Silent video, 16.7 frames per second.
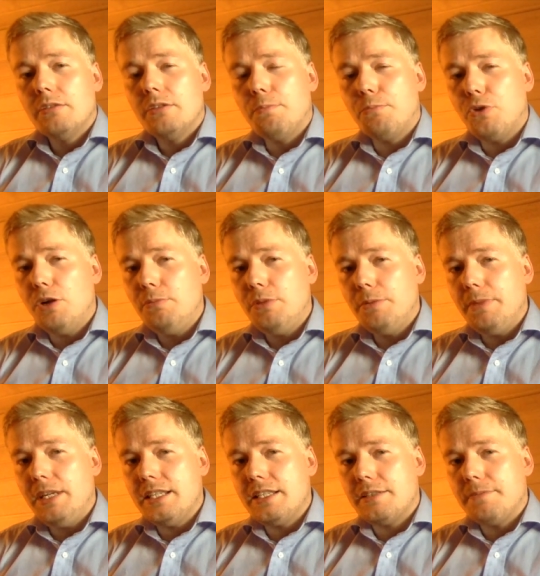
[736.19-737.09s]
The
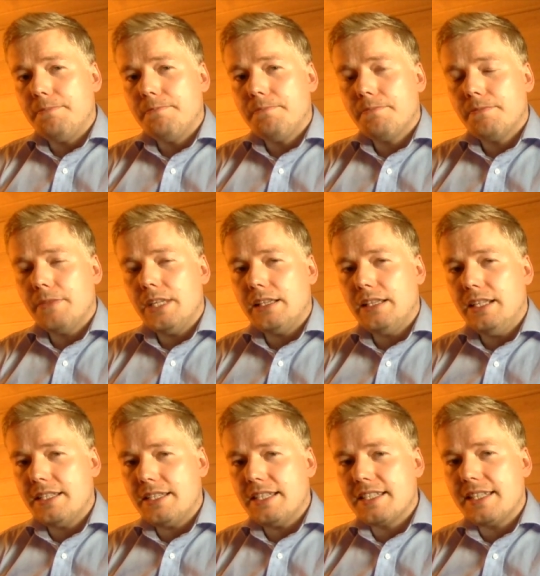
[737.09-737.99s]
problem is that
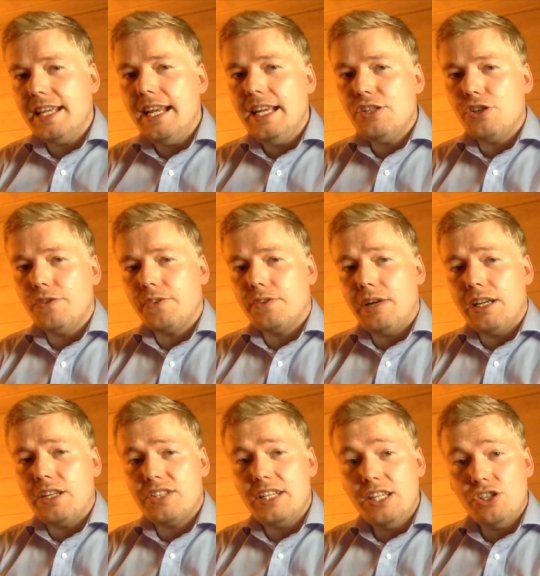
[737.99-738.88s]
this stage of
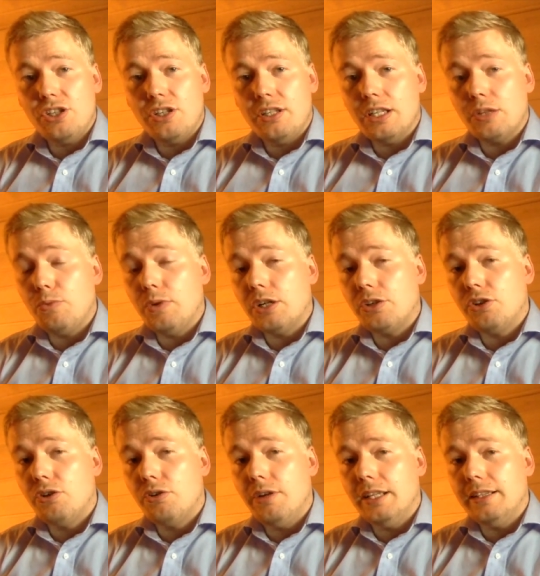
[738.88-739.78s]
transition that we are
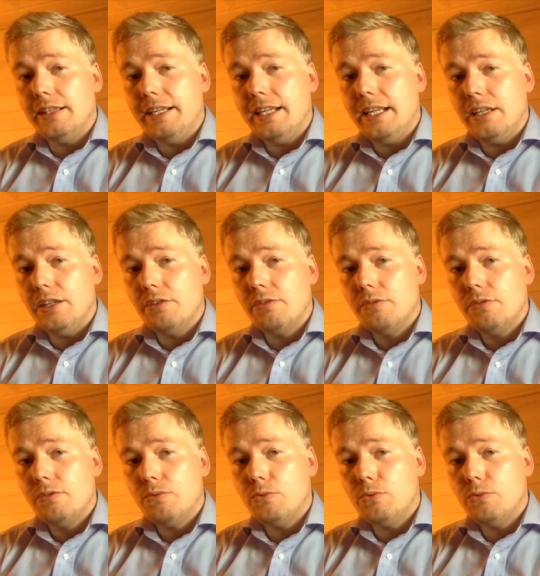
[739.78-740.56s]
currently in,